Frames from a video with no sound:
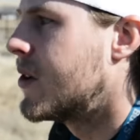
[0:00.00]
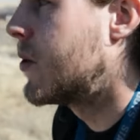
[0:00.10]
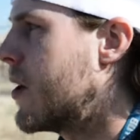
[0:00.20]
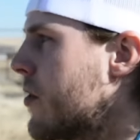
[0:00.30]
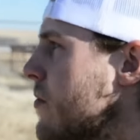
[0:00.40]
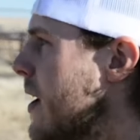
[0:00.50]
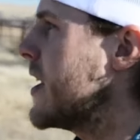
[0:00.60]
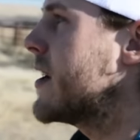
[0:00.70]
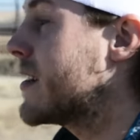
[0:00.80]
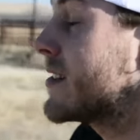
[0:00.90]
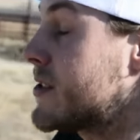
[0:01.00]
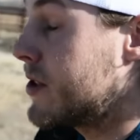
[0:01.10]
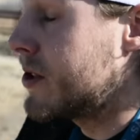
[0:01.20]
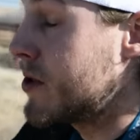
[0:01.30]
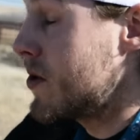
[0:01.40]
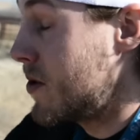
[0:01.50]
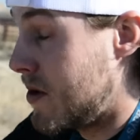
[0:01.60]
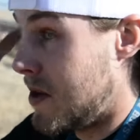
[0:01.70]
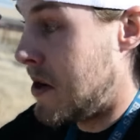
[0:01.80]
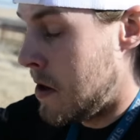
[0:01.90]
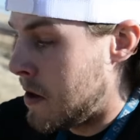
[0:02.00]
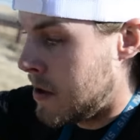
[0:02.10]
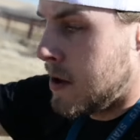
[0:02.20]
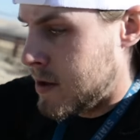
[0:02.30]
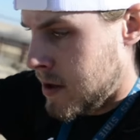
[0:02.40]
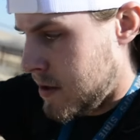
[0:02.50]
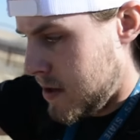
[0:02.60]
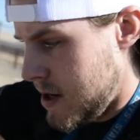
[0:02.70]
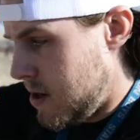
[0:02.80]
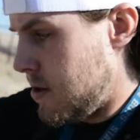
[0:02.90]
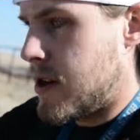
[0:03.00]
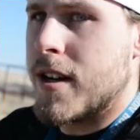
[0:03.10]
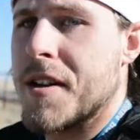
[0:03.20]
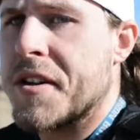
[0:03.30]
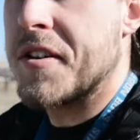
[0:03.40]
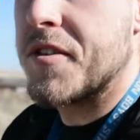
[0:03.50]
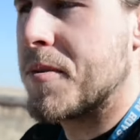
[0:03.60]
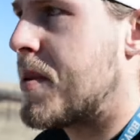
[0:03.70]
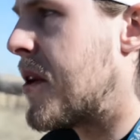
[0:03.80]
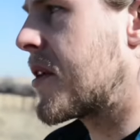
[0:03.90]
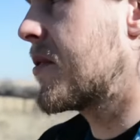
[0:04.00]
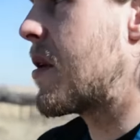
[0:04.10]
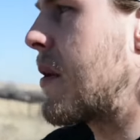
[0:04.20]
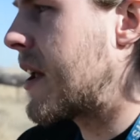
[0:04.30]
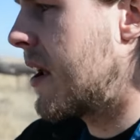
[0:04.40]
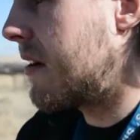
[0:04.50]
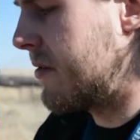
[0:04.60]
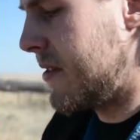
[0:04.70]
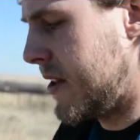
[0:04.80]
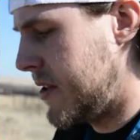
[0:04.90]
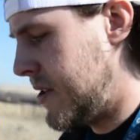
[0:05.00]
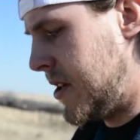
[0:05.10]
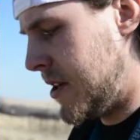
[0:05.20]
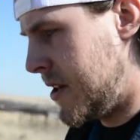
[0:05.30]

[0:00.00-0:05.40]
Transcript: Well, we've made it to the area of the park where we can fish.